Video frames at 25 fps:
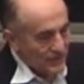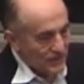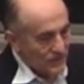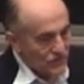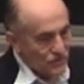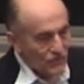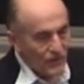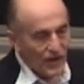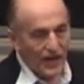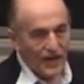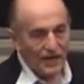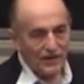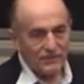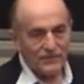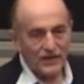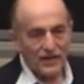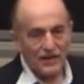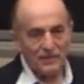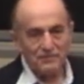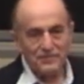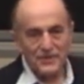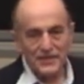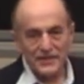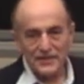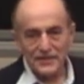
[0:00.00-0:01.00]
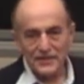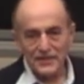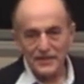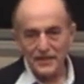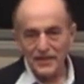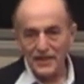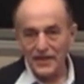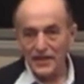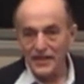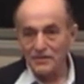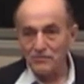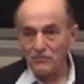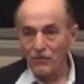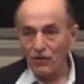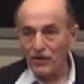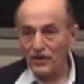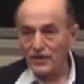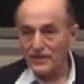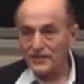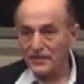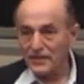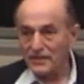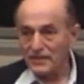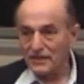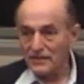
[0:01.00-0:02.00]
you have ability in
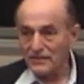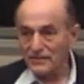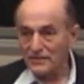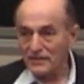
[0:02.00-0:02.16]
more than a,